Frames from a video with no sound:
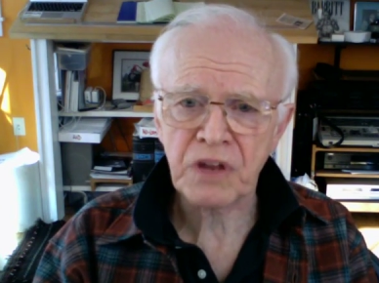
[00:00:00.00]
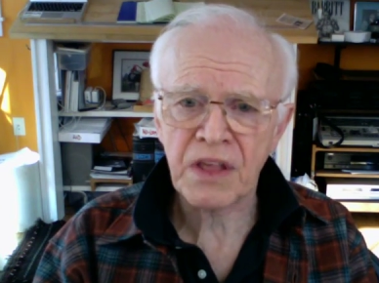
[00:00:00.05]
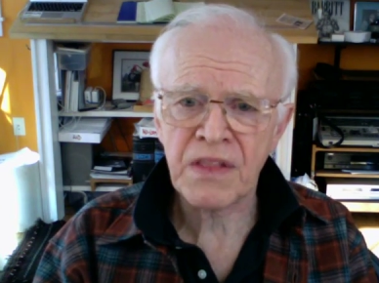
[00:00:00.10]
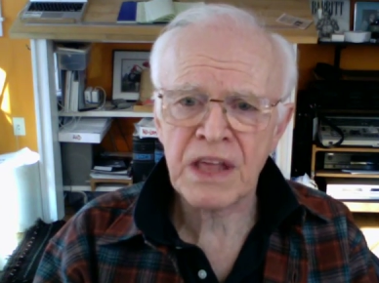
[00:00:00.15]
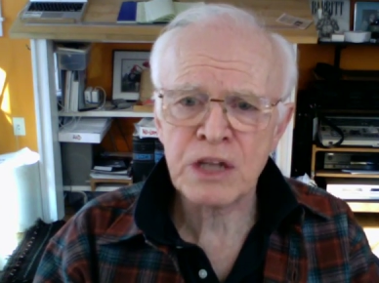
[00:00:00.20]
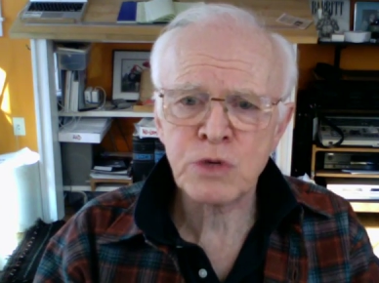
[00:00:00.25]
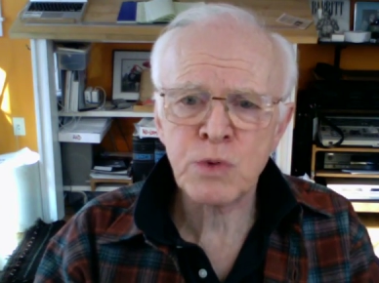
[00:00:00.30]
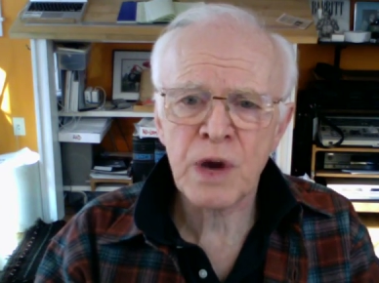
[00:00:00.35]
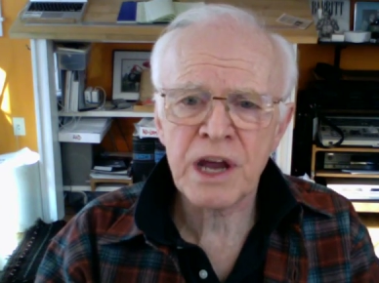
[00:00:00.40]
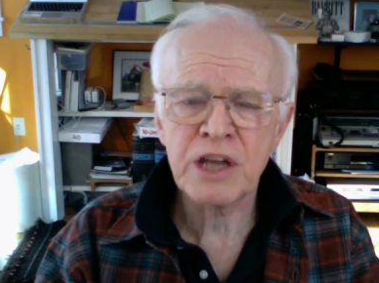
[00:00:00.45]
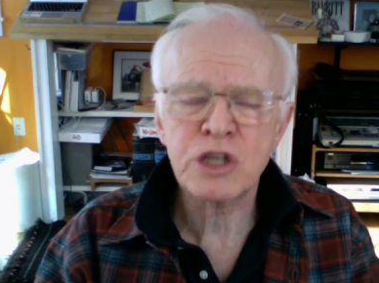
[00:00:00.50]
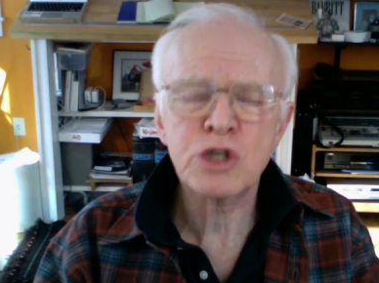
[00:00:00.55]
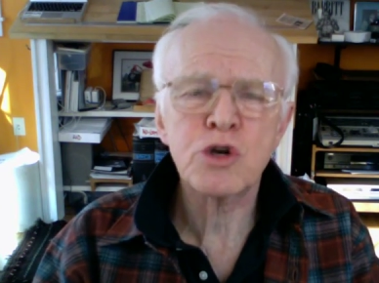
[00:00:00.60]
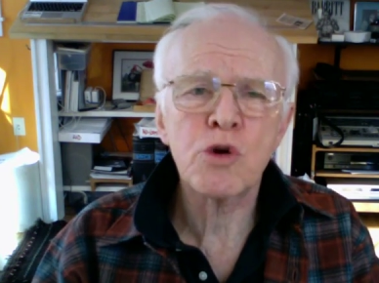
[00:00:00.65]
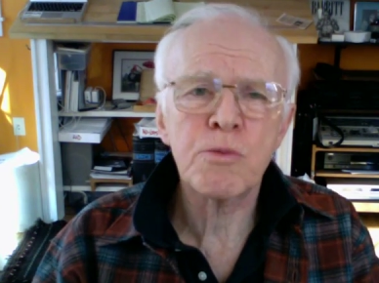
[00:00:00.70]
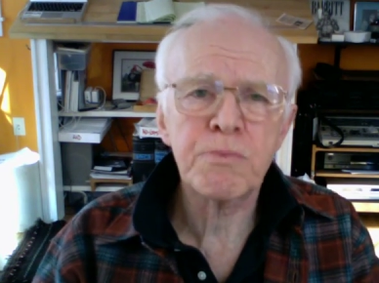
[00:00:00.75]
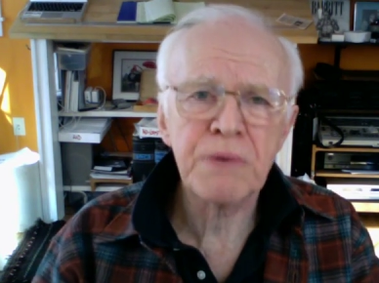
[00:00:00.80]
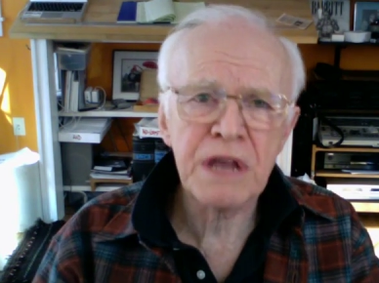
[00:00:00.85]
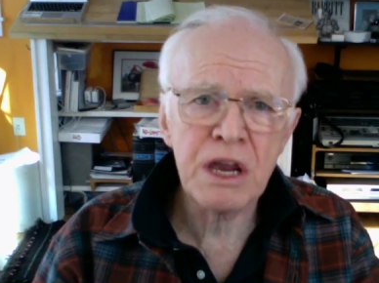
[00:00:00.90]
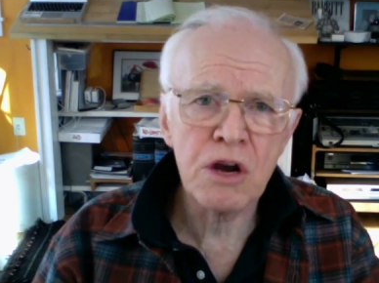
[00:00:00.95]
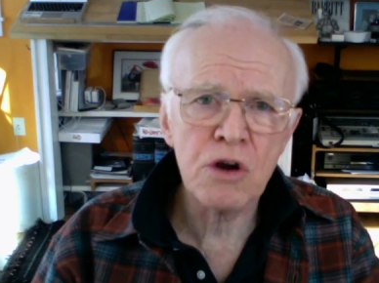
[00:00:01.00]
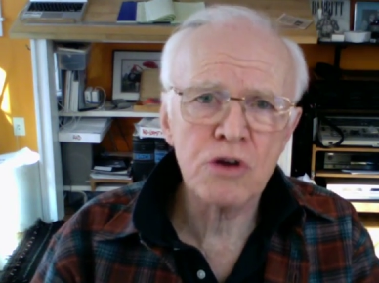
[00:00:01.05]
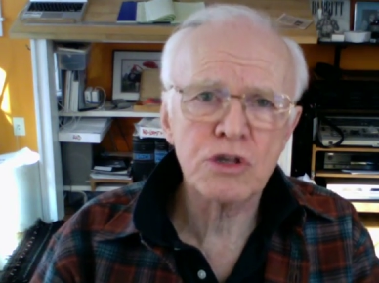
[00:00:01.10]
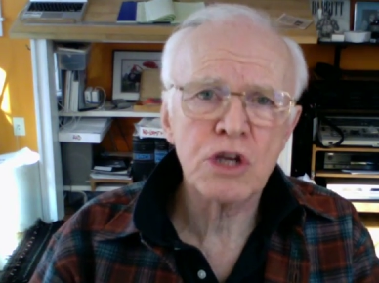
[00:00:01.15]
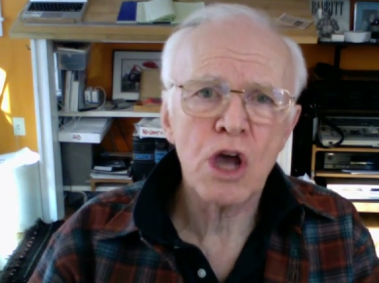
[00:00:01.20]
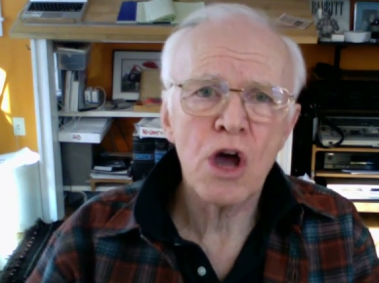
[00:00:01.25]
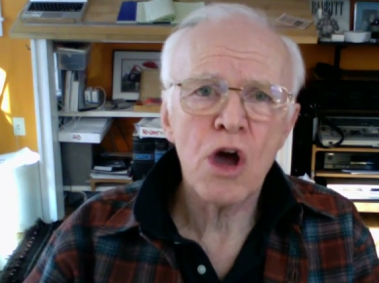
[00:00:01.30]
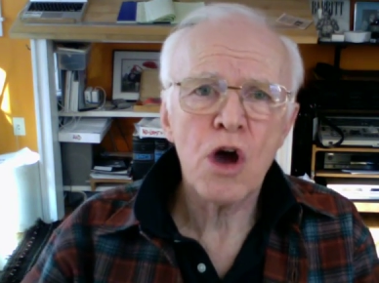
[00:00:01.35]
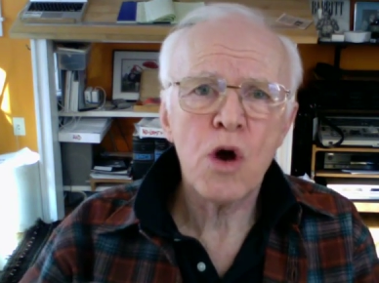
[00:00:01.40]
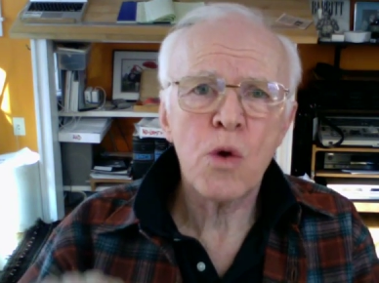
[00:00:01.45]
That's why it's your
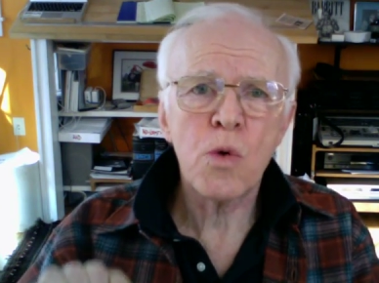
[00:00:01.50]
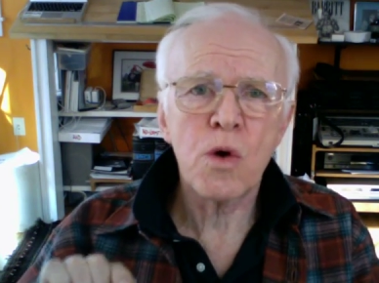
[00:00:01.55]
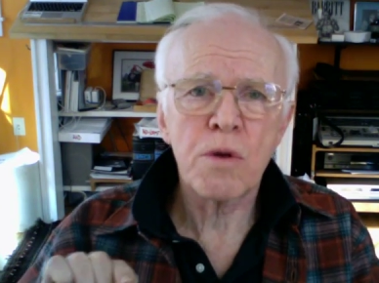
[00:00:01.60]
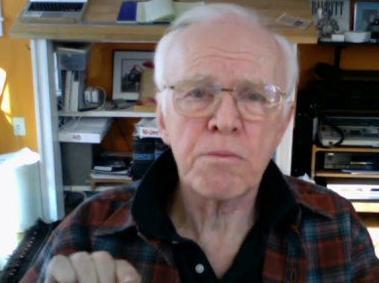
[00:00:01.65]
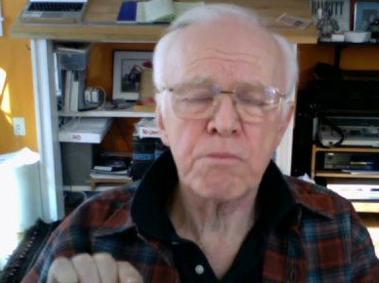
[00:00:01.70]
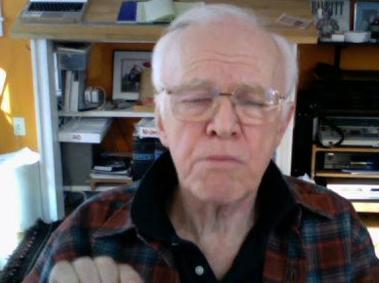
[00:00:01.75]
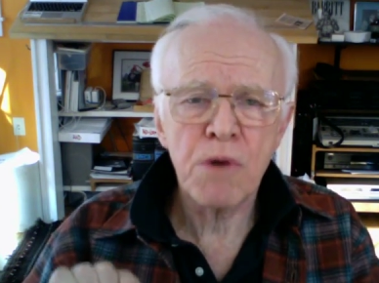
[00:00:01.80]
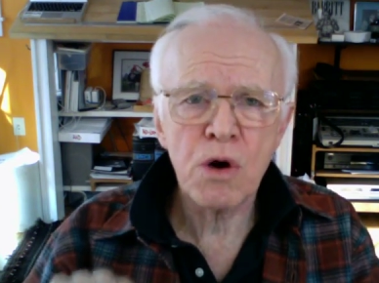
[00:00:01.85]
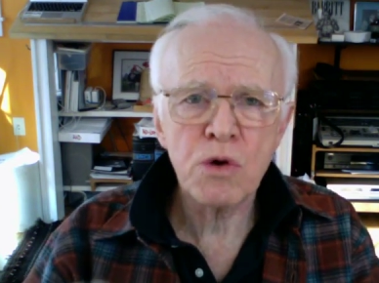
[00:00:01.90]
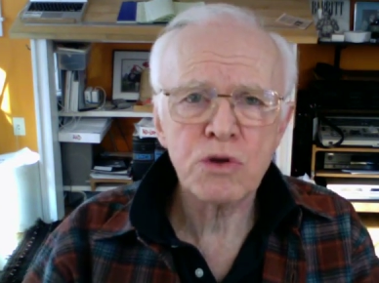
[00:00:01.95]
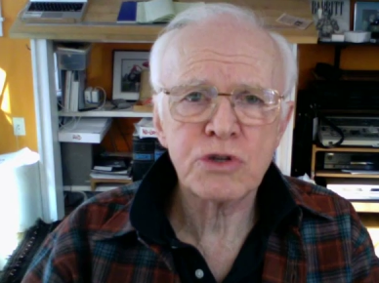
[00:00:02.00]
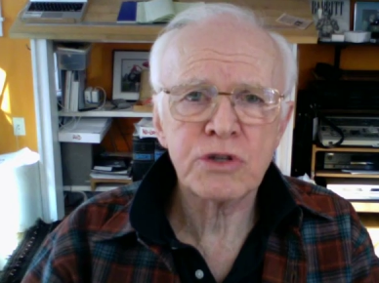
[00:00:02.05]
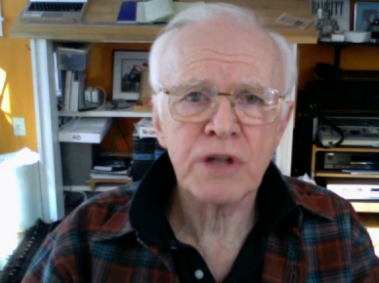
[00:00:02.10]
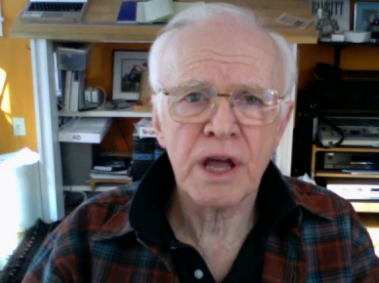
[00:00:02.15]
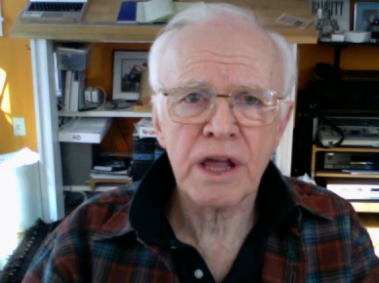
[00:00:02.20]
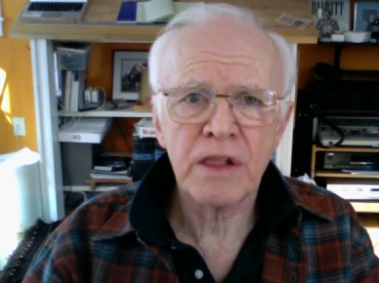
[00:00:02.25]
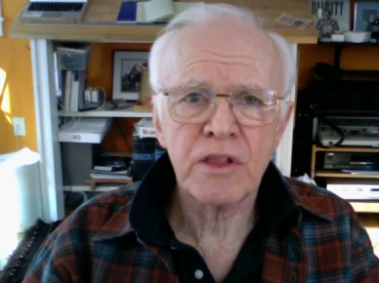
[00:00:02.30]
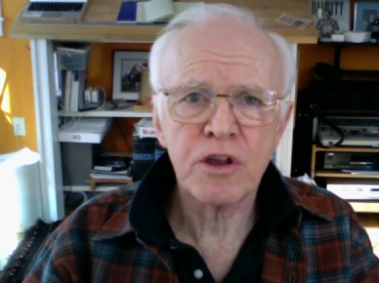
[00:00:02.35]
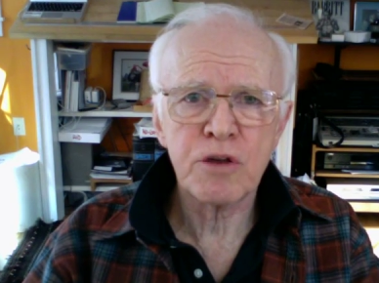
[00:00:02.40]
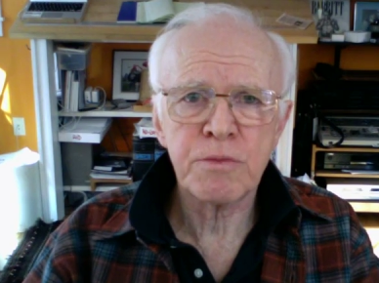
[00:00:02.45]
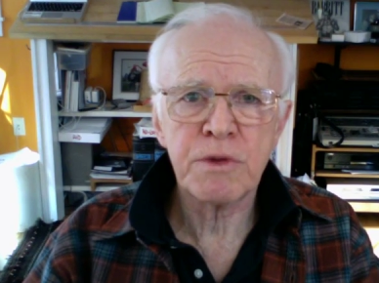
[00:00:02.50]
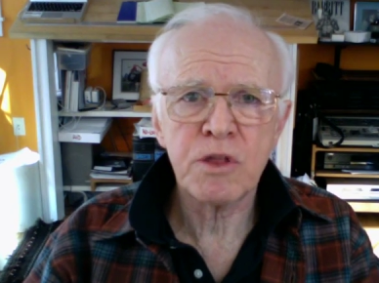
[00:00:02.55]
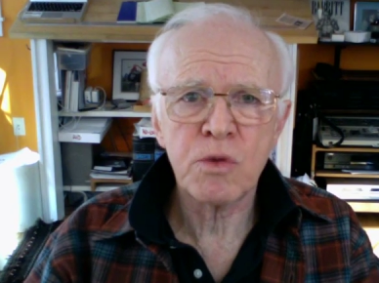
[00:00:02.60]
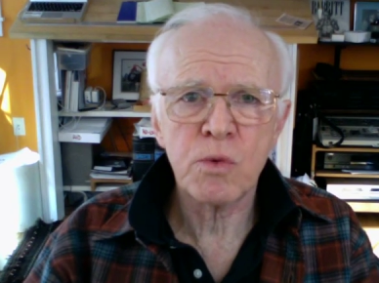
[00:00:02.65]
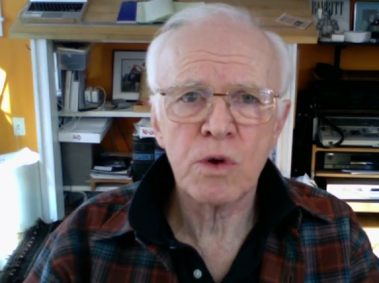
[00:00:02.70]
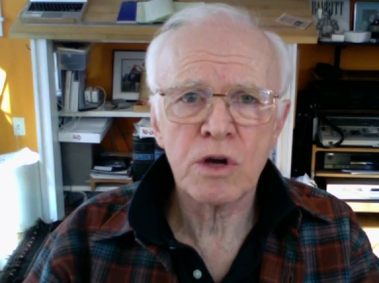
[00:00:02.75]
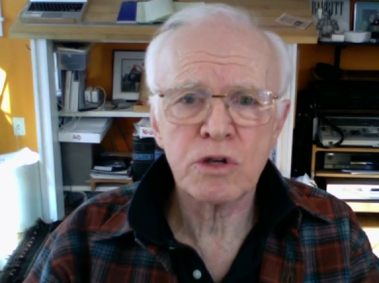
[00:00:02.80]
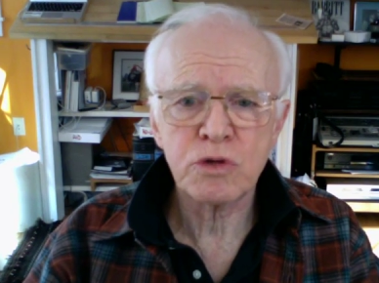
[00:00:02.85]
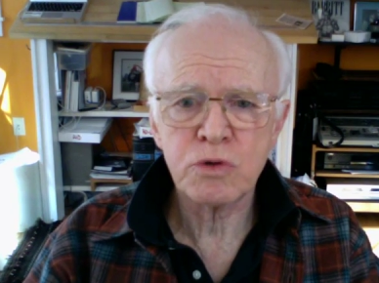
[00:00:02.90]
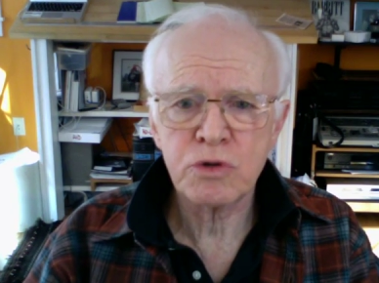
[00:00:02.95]
peers who are most likely to be
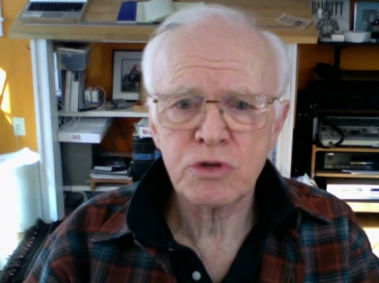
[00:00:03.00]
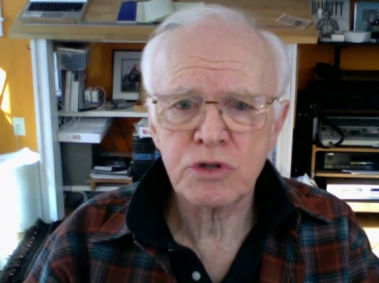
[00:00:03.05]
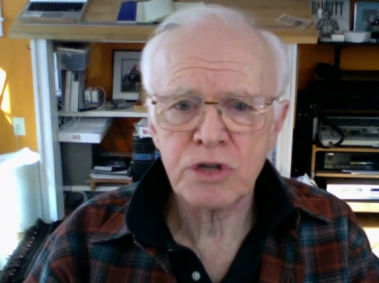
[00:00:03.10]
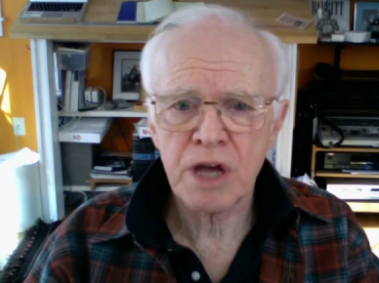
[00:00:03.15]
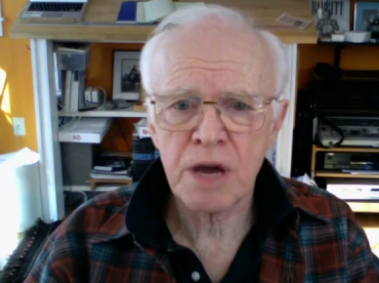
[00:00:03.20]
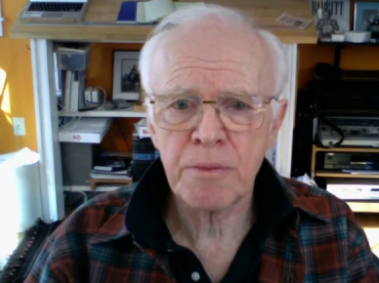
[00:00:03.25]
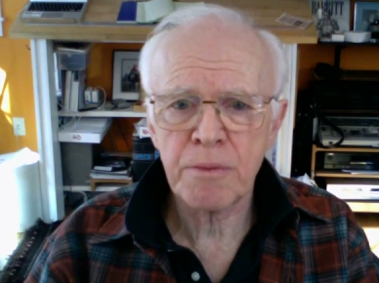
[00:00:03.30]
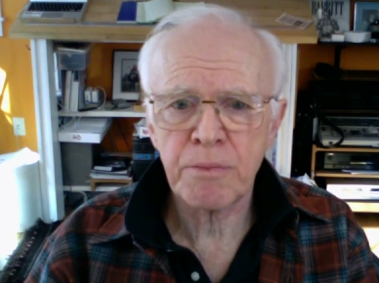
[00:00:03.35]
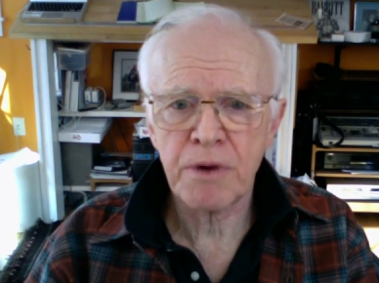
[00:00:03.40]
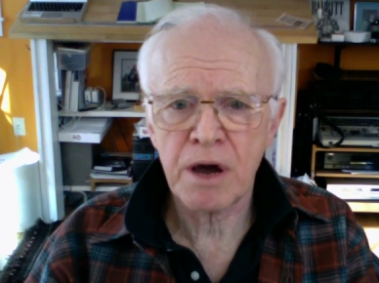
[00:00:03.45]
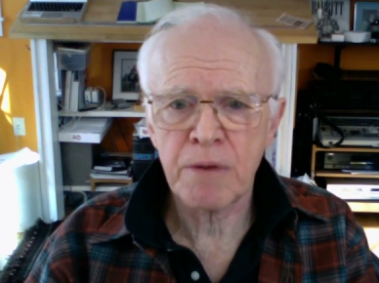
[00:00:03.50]
the ones who step